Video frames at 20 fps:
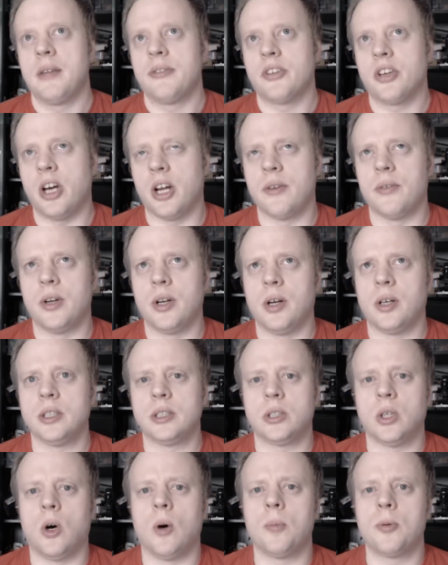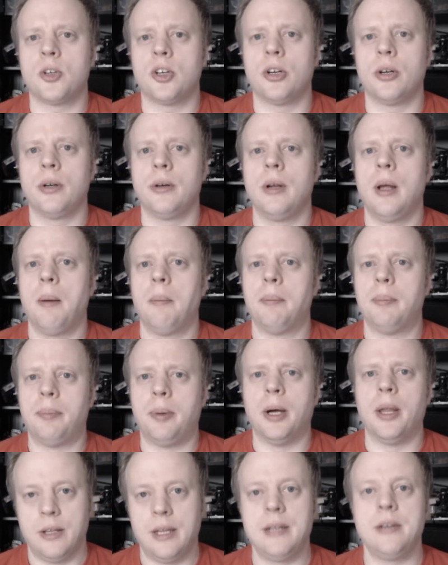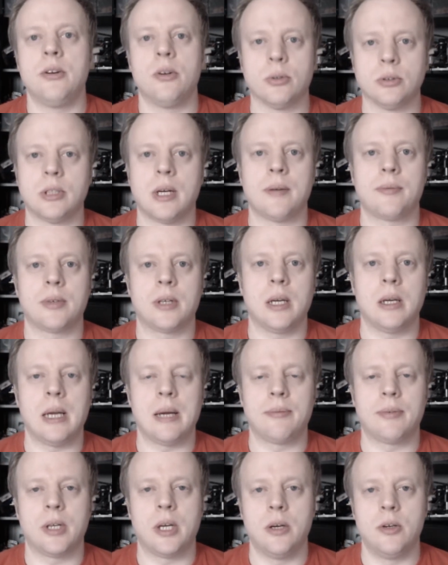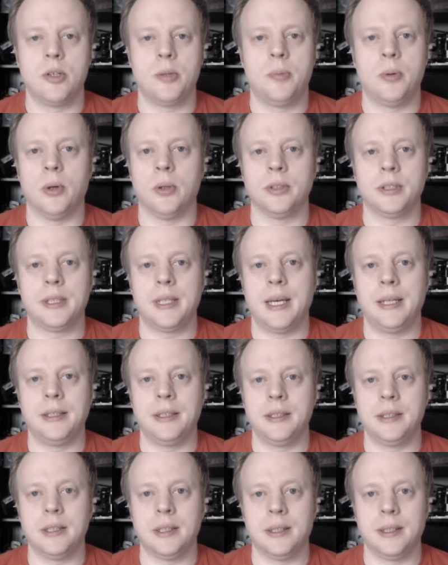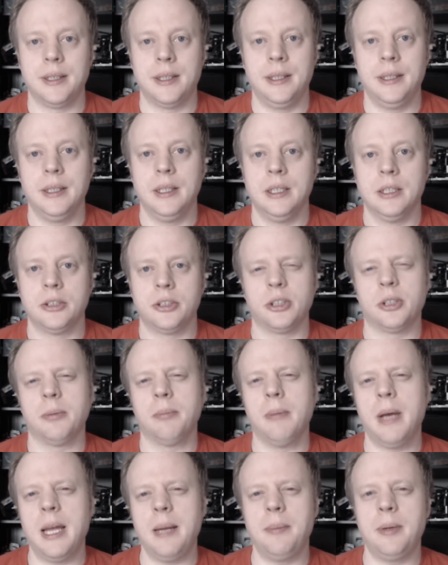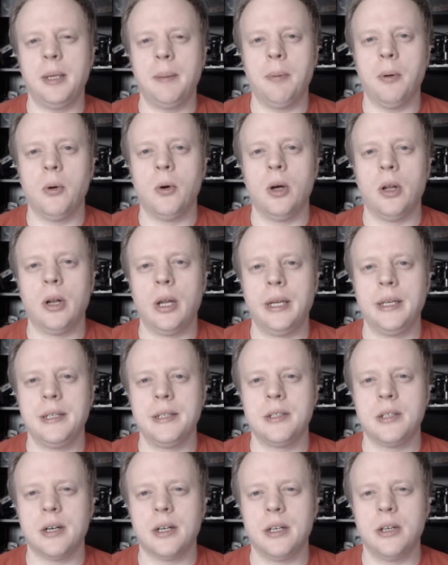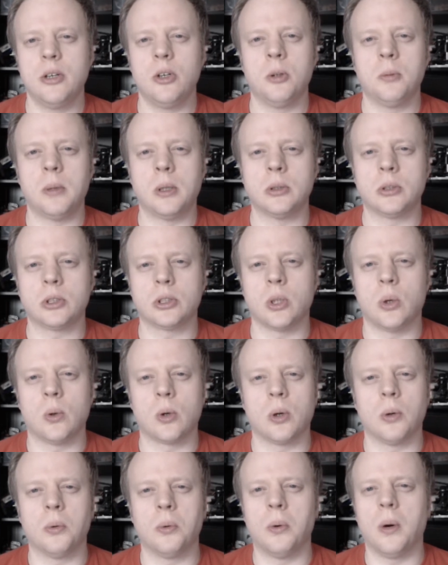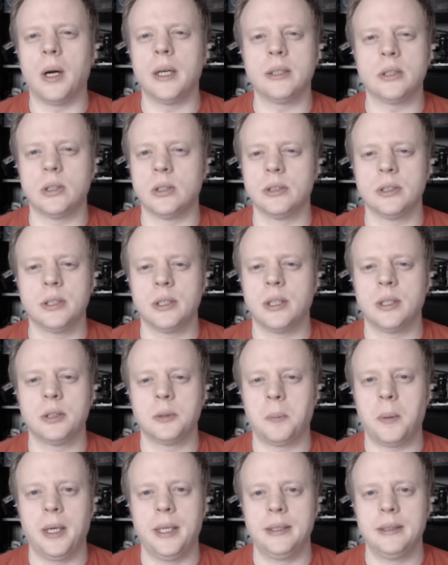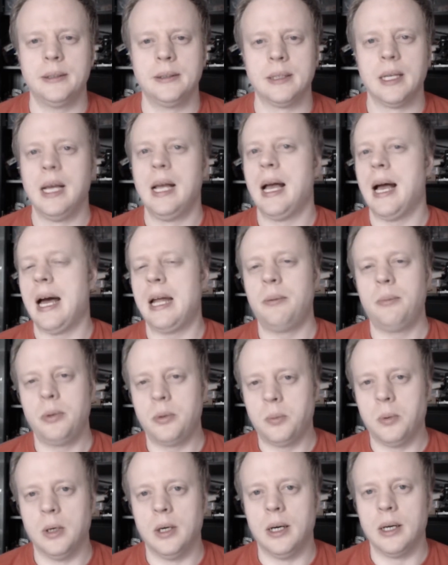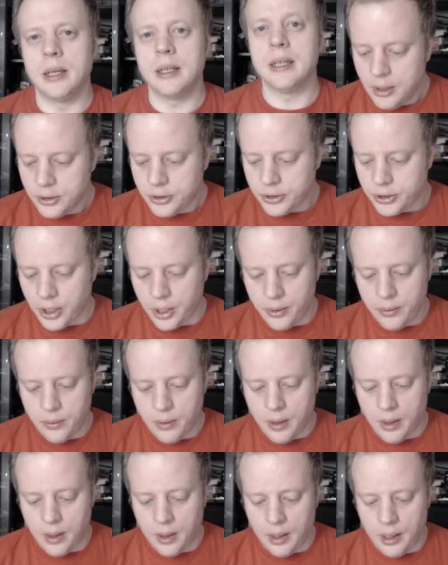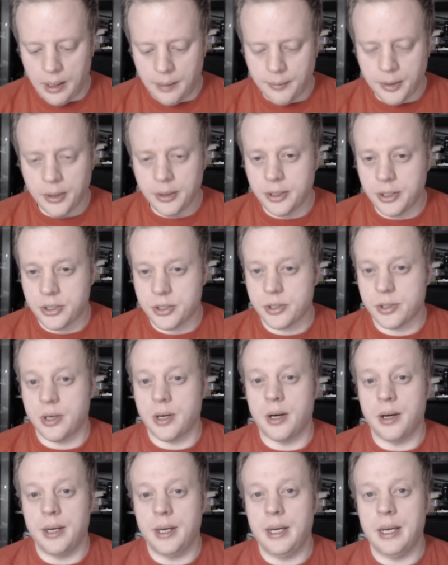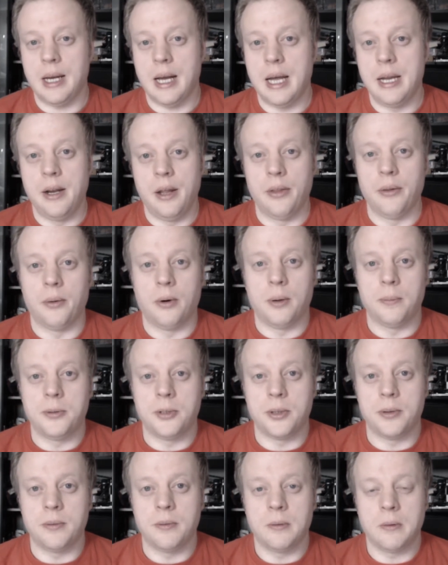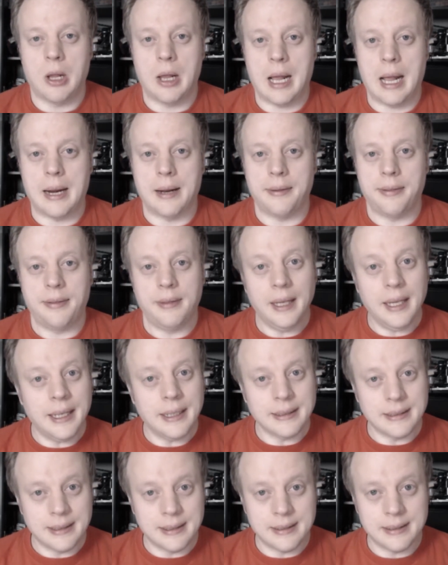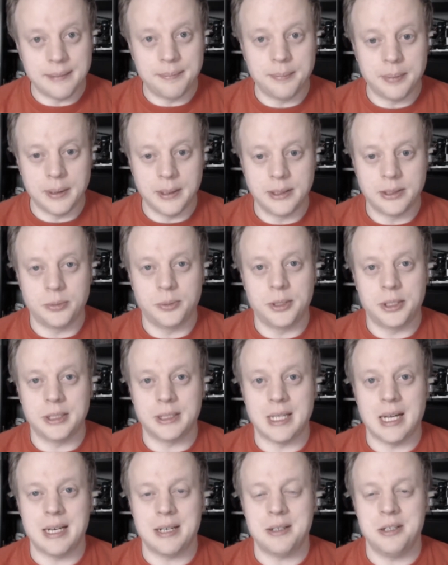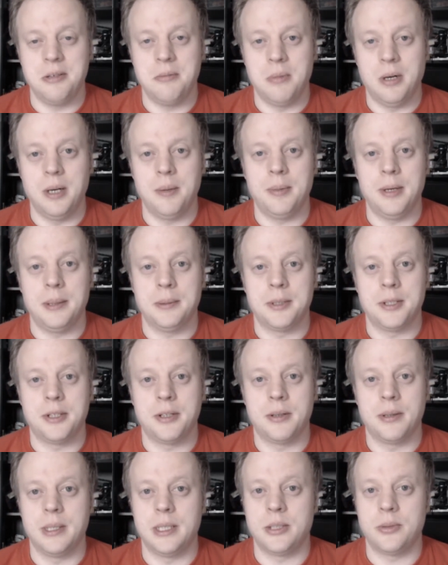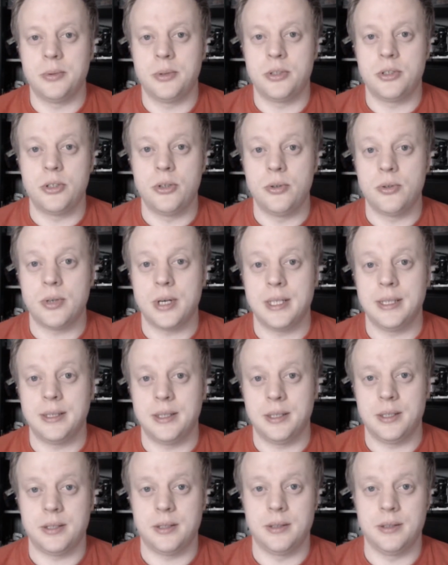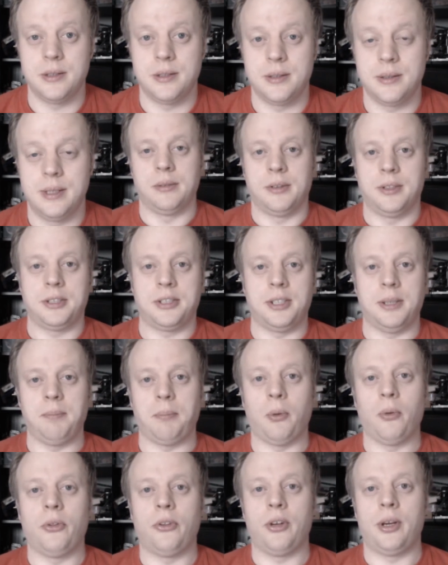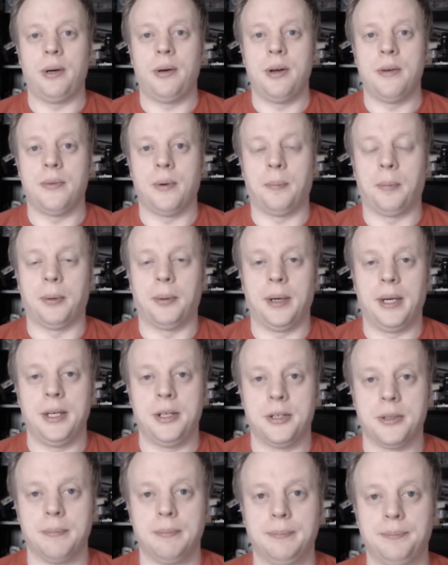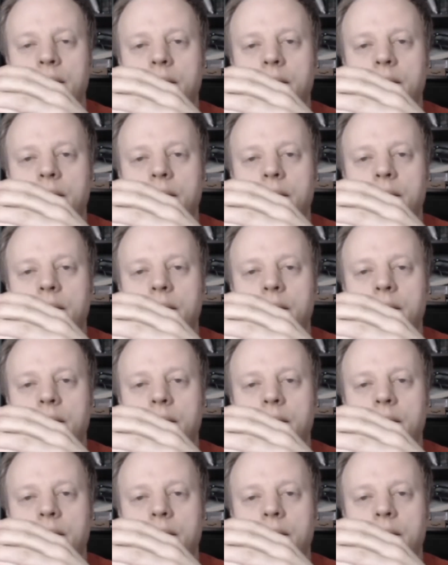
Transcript: It's kind of a nice option option, but then you'd also have to have code you put onto the ATtiny. So you could maybe put an ATtiny, you'd almost solder right onto those pins and it would work. So I'm going to try another option, and I think it's the simplest, which is actually you might be able to do this with two transistors. The simple theory of operation.